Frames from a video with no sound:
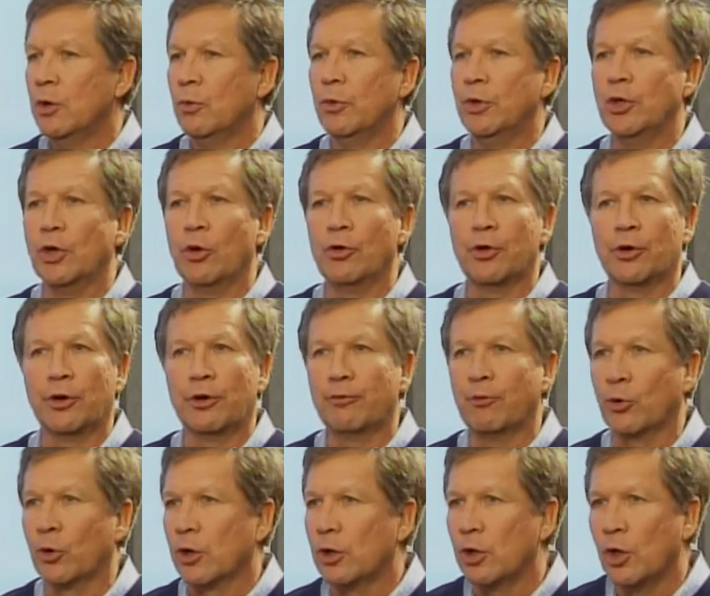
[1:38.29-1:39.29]
We know that our
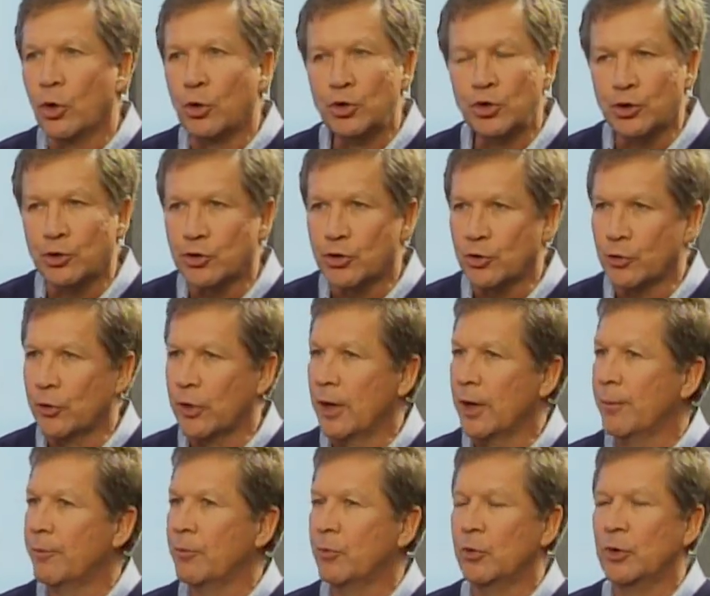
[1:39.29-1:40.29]
foreclosures are up.